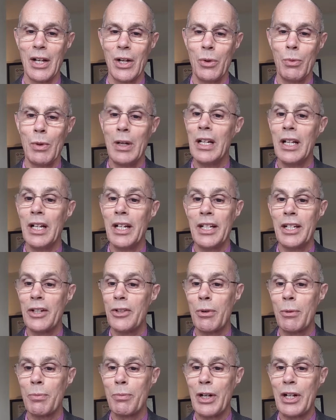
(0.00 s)
We're learning
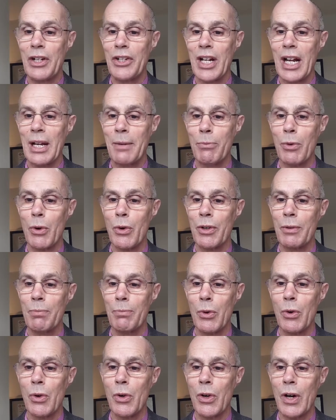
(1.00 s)
to appreciate more and
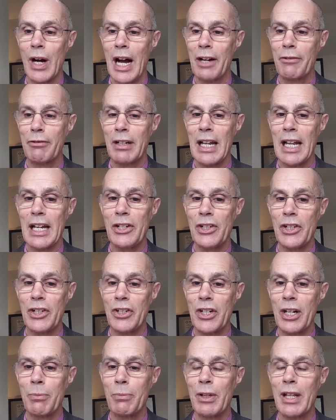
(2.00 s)
more our
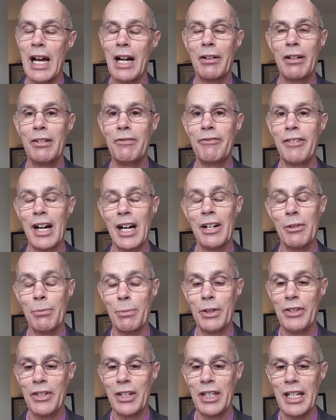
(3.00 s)
relationship with our
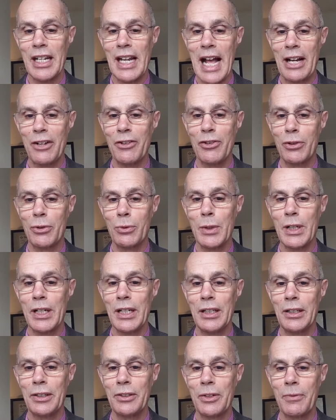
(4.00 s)
environment and the natural
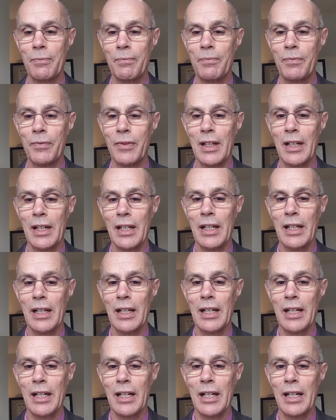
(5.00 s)
world.
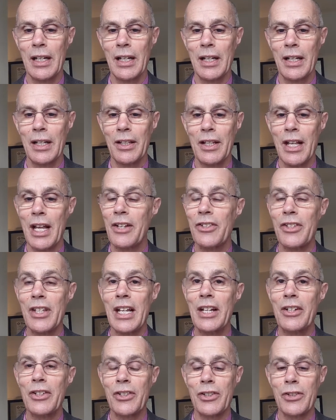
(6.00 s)
There's the
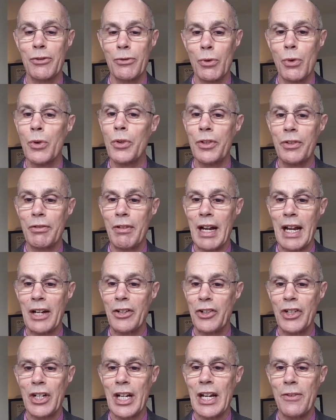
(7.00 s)
extraordinary
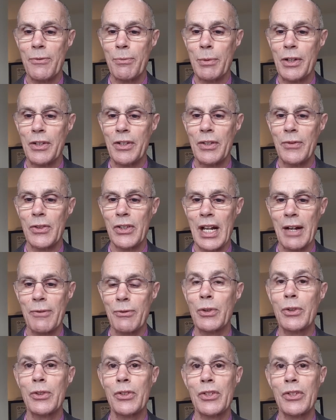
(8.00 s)
achievement of several